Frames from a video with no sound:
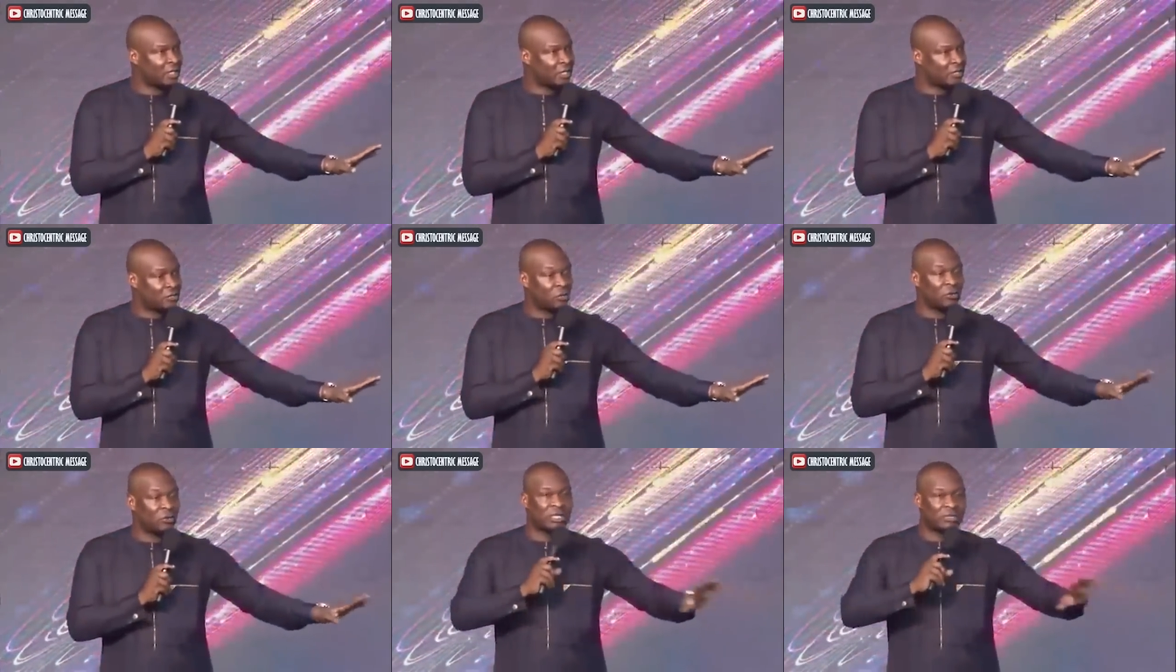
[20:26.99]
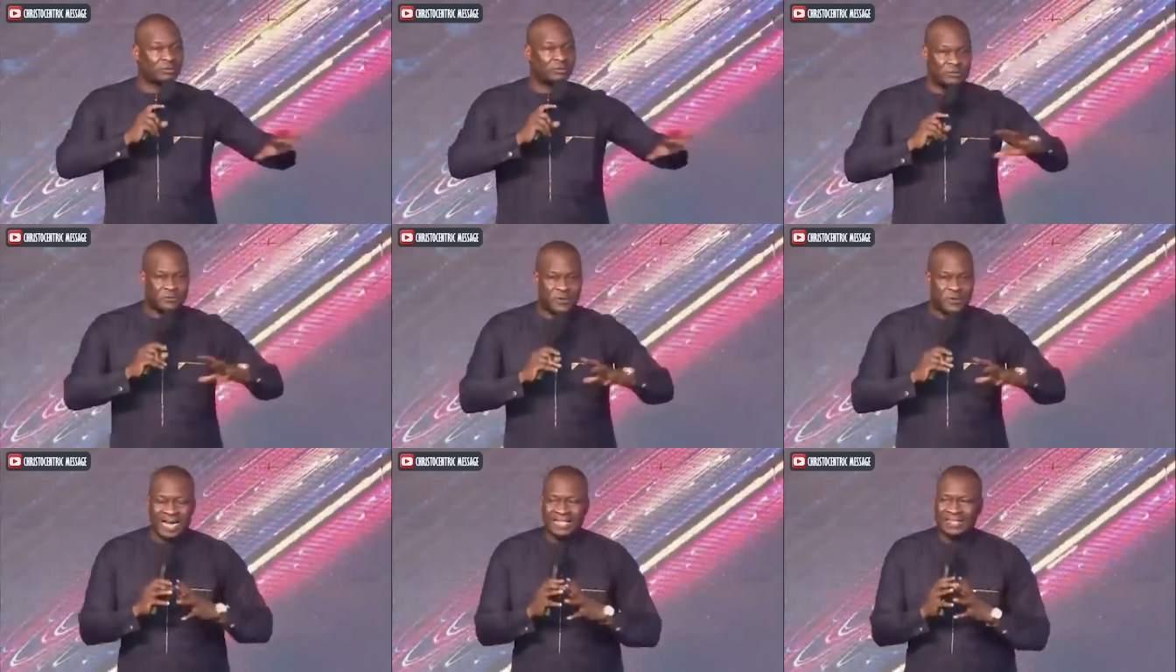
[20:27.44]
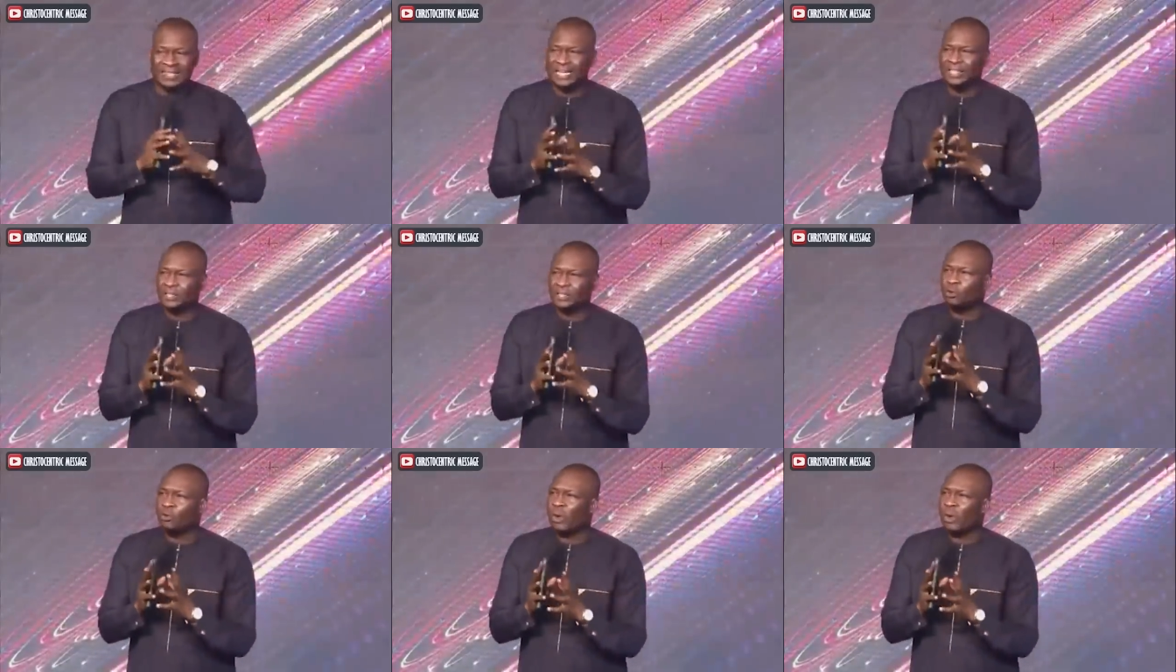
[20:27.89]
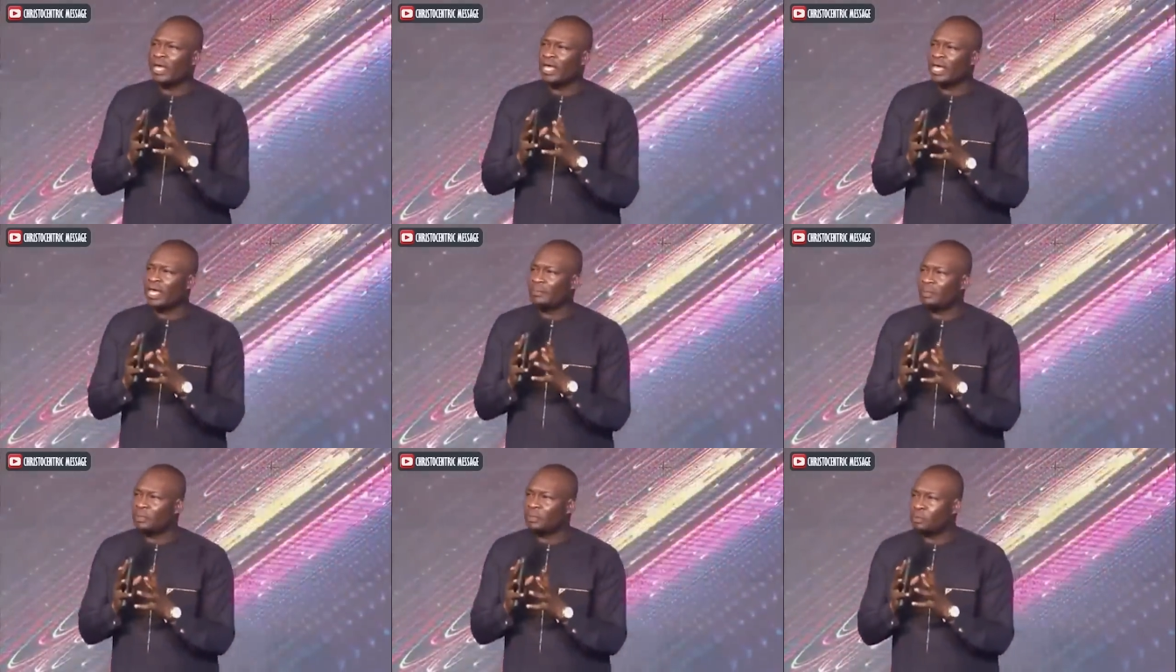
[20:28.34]
So the fact that you were
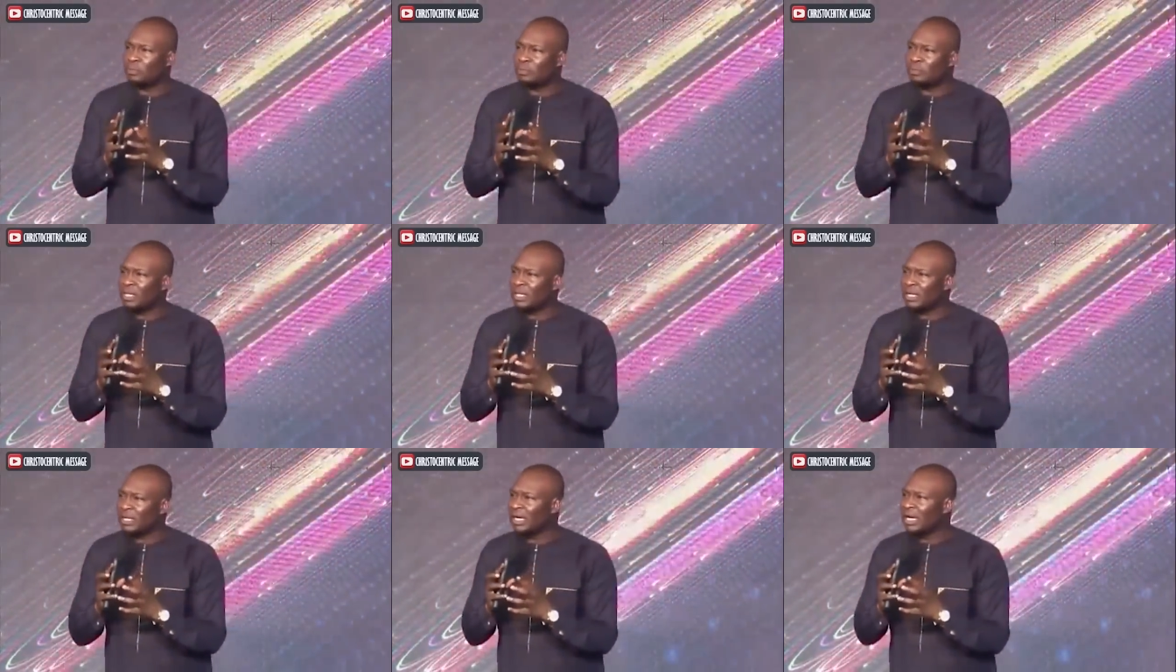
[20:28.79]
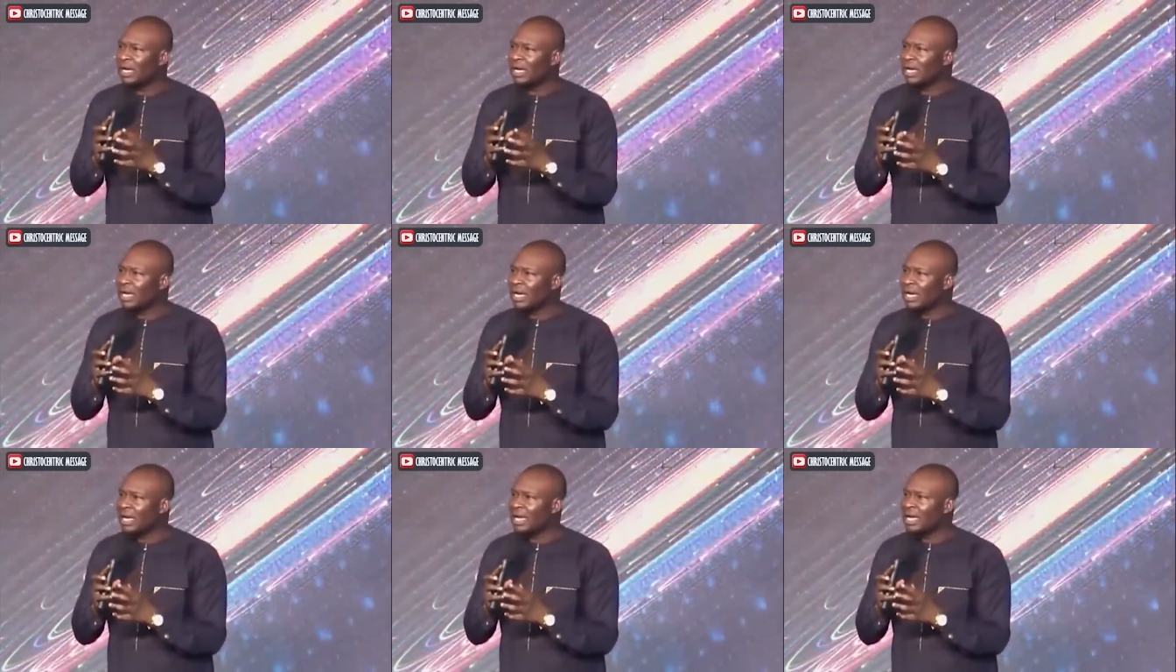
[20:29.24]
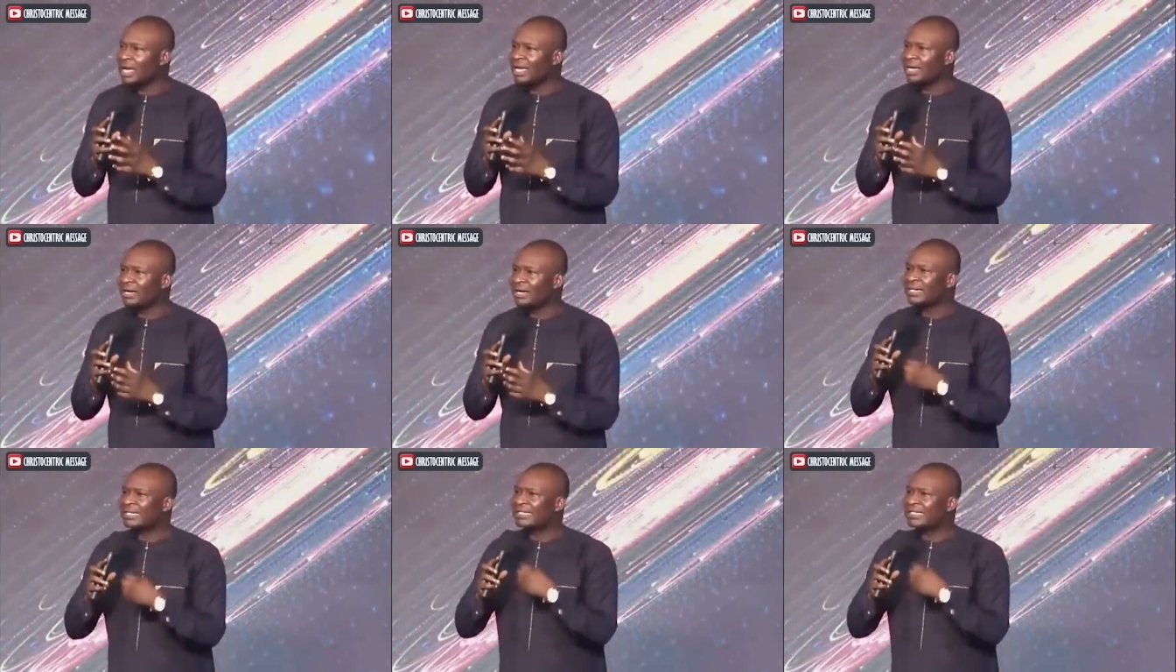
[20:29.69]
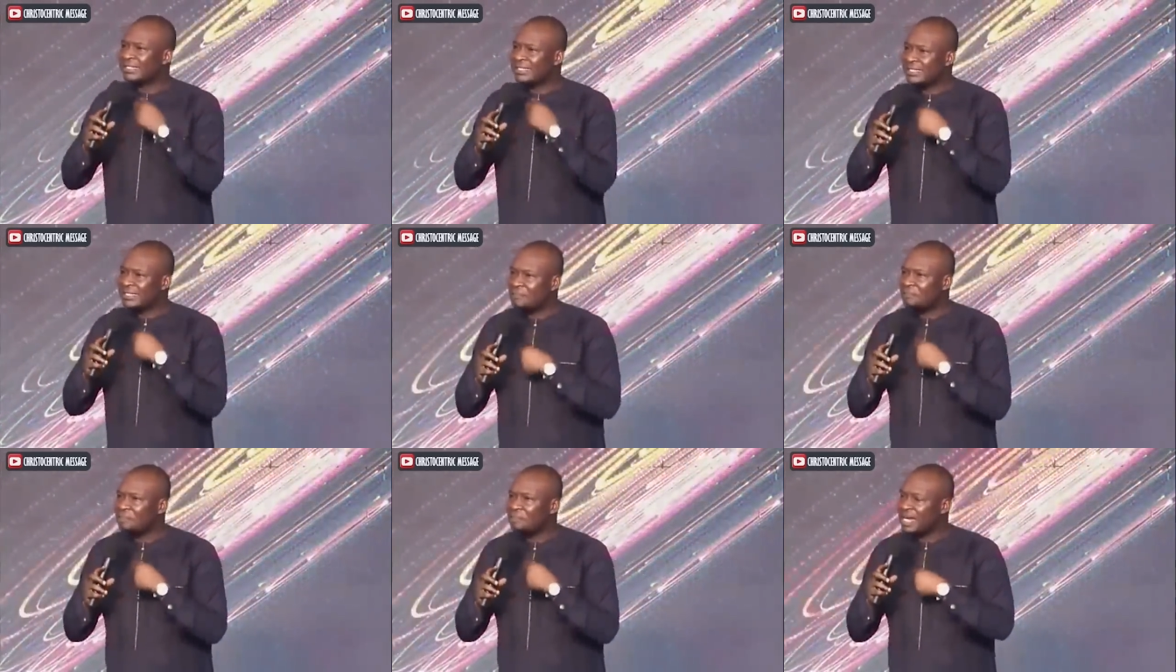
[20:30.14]
able to be a
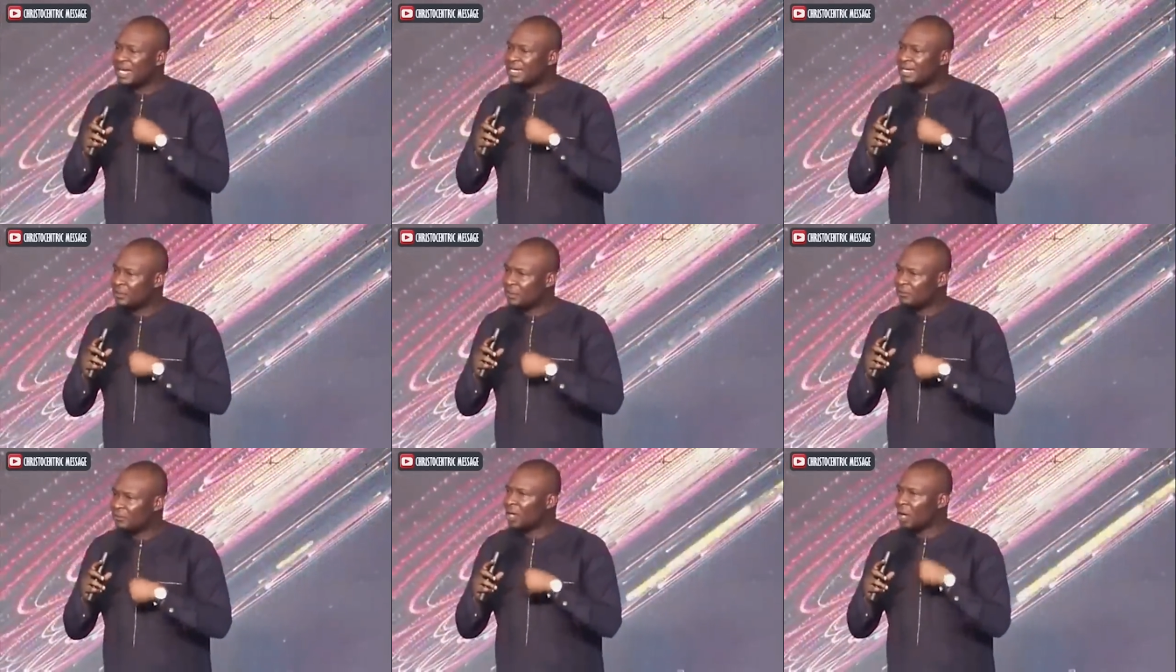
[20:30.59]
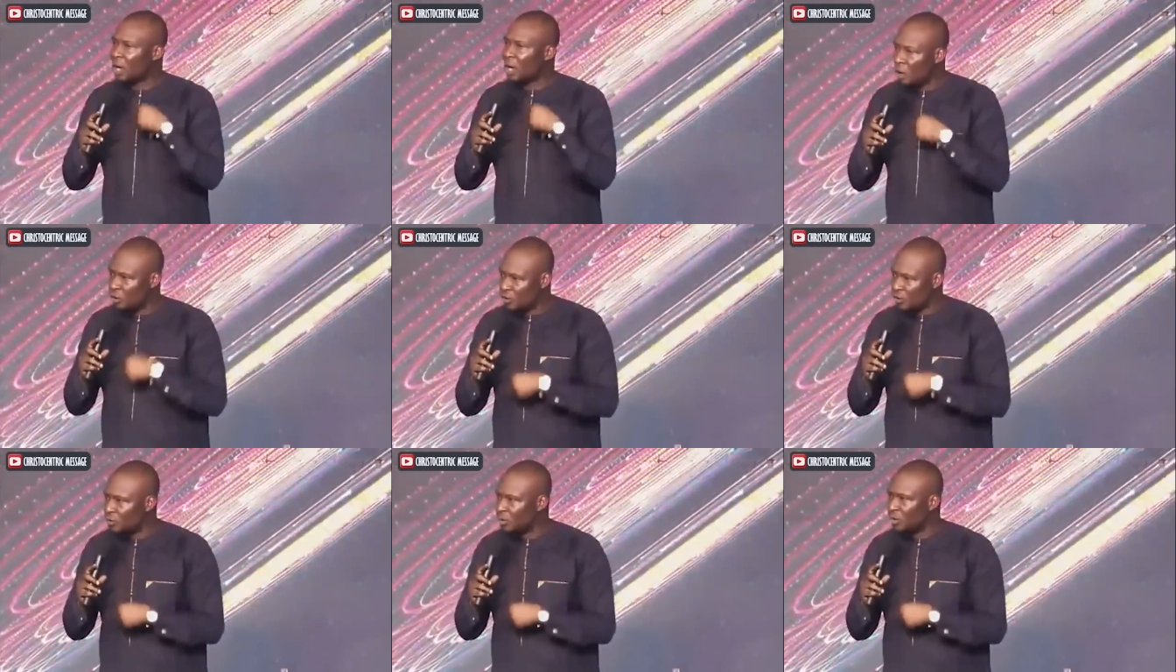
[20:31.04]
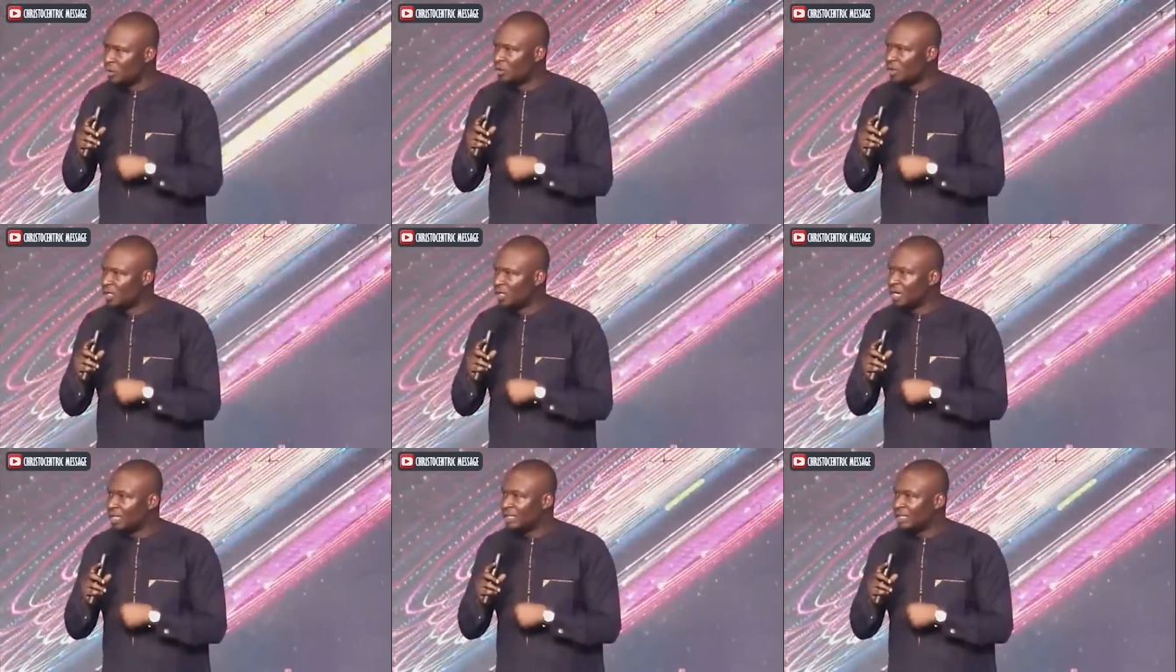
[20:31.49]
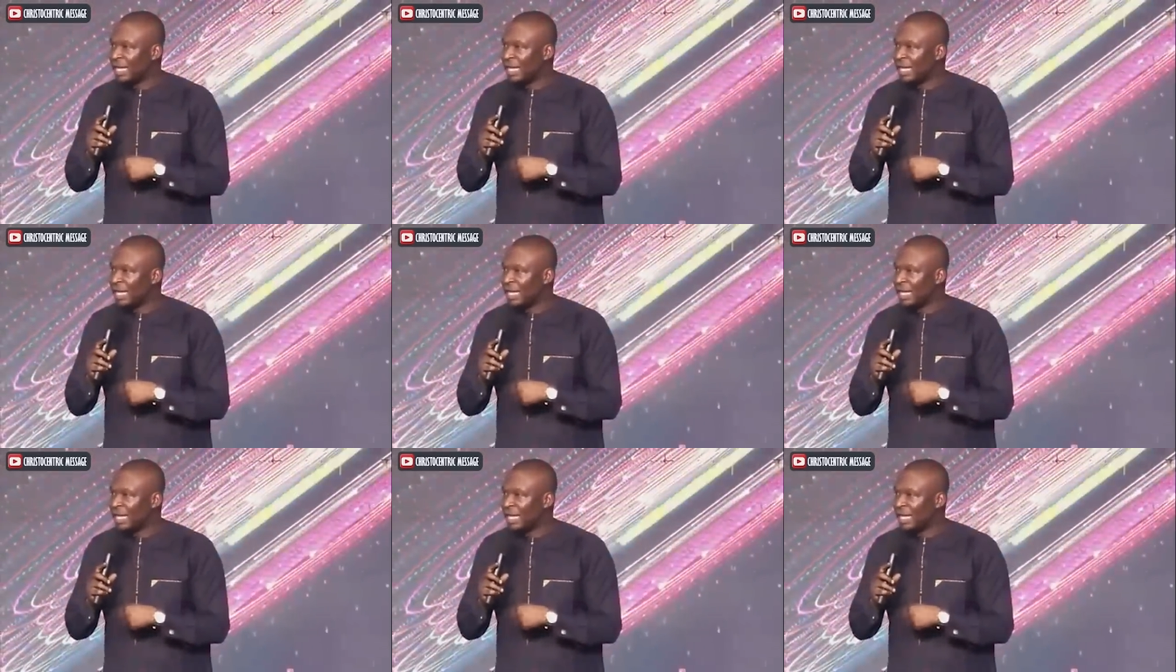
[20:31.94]
recipient of the gospel,